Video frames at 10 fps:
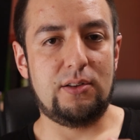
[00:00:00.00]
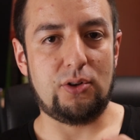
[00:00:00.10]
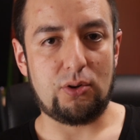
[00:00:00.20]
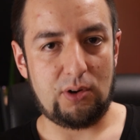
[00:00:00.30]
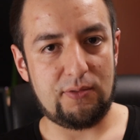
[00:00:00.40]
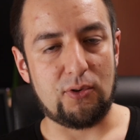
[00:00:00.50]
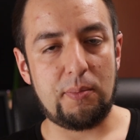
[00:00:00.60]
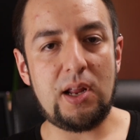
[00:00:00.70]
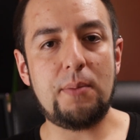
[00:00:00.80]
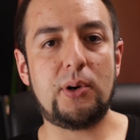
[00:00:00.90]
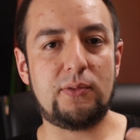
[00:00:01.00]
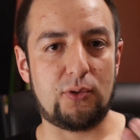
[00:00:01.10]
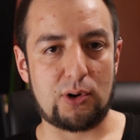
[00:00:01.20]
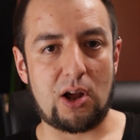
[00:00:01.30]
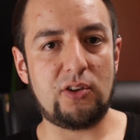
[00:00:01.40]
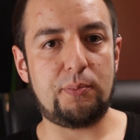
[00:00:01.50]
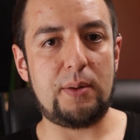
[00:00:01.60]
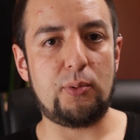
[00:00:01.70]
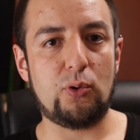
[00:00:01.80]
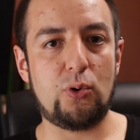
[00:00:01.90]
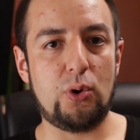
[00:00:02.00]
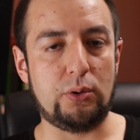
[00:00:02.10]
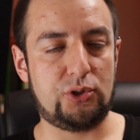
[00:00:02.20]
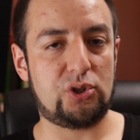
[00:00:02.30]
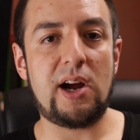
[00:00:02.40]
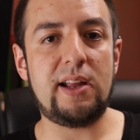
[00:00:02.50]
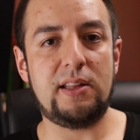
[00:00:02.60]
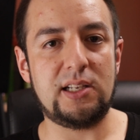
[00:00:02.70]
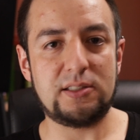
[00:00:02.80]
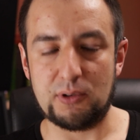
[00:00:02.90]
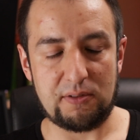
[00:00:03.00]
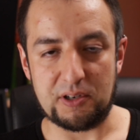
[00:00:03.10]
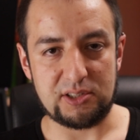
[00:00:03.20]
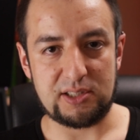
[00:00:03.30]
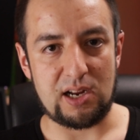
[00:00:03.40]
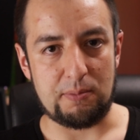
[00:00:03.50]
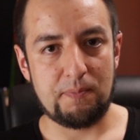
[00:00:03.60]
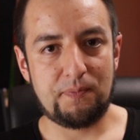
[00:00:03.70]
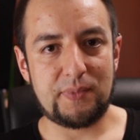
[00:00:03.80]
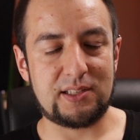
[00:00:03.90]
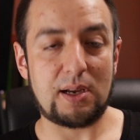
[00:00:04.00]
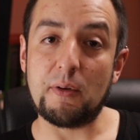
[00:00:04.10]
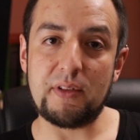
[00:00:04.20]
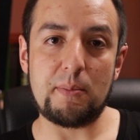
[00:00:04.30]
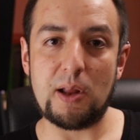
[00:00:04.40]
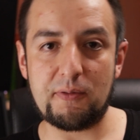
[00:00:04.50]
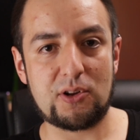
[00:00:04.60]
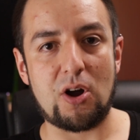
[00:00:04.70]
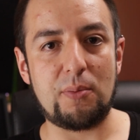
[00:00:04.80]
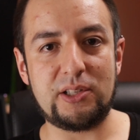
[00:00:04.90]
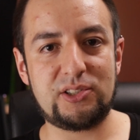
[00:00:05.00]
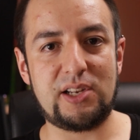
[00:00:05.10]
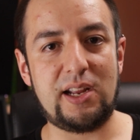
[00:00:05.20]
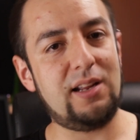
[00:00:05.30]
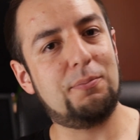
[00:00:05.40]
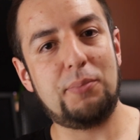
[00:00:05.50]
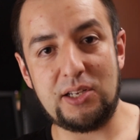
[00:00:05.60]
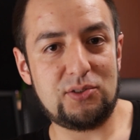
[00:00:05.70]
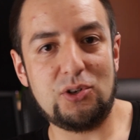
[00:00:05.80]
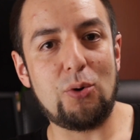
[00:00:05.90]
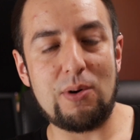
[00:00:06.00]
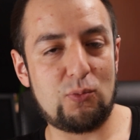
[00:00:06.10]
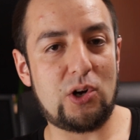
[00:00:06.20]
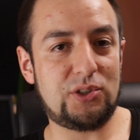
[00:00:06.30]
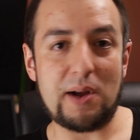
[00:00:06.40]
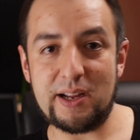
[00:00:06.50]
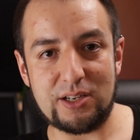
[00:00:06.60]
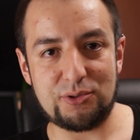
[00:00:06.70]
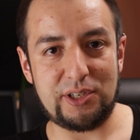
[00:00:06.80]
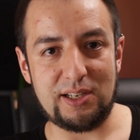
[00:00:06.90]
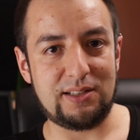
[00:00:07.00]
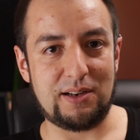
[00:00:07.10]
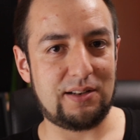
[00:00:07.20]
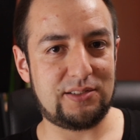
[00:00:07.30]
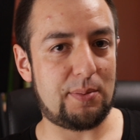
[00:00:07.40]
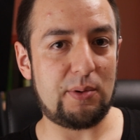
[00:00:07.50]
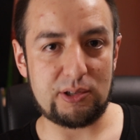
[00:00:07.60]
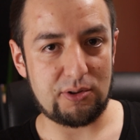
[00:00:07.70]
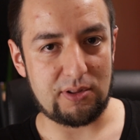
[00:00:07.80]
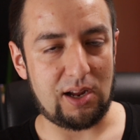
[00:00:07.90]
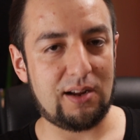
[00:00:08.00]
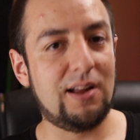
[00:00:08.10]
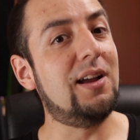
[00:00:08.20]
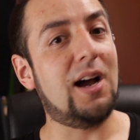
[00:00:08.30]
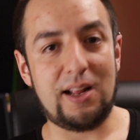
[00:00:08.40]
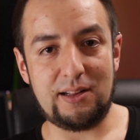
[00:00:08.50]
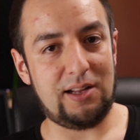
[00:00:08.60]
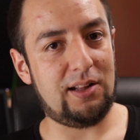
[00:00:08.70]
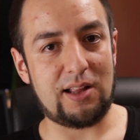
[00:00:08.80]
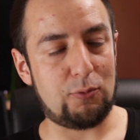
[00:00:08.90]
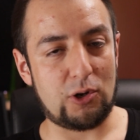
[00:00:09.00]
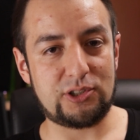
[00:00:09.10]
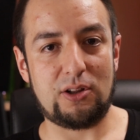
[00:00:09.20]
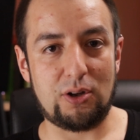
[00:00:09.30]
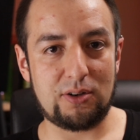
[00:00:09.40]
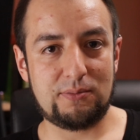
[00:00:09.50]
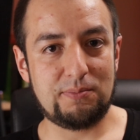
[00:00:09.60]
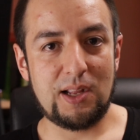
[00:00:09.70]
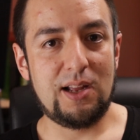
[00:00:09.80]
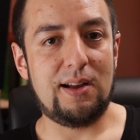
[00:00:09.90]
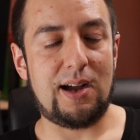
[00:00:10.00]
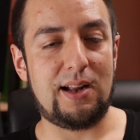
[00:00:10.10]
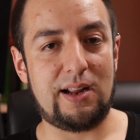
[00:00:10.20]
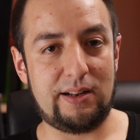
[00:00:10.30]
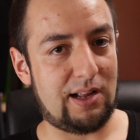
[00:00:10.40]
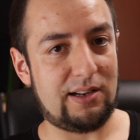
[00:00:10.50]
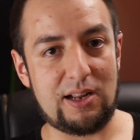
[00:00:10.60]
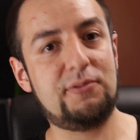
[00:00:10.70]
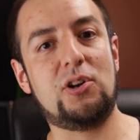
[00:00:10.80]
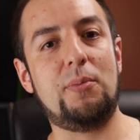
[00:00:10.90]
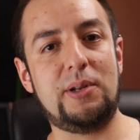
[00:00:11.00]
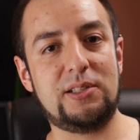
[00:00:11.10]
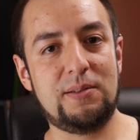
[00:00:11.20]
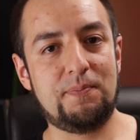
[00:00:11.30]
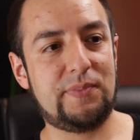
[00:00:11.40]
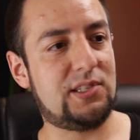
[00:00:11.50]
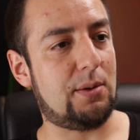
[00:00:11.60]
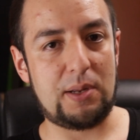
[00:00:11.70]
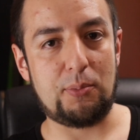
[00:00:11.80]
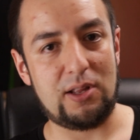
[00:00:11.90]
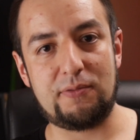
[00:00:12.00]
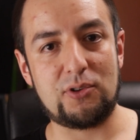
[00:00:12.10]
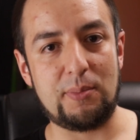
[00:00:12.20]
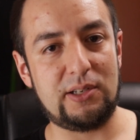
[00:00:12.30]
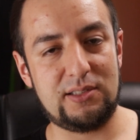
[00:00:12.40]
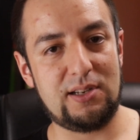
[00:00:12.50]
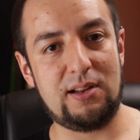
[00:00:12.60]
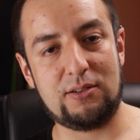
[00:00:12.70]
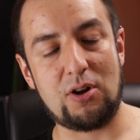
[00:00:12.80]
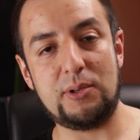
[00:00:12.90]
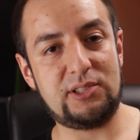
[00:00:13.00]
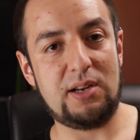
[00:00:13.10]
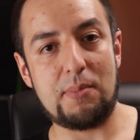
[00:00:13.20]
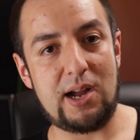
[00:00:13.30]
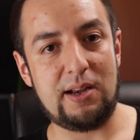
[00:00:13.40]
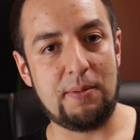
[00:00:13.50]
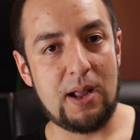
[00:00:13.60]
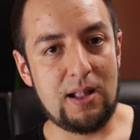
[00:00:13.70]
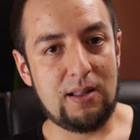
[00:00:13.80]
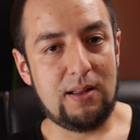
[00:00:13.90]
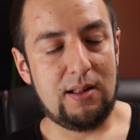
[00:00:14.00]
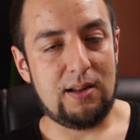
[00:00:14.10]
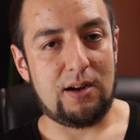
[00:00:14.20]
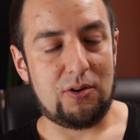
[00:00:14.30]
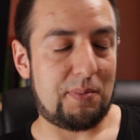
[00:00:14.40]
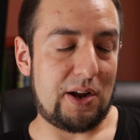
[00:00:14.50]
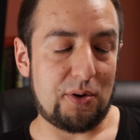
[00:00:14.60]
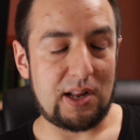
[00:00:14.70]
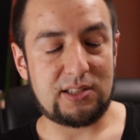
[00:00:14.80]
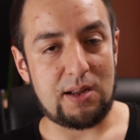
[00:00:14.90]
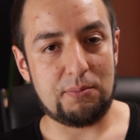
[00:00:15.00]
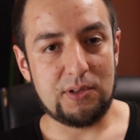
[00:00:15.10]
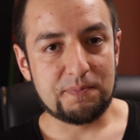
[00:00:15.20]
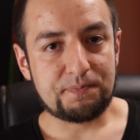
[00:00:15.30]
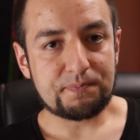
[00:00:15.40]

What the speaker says: not only for me, but for other people who tried this for the first time. Some of them left comments saying, please go and watch my entry and tell me what you think. And I did, I watched a lot, and I left comments. Some people left comments in mine, my own attempt.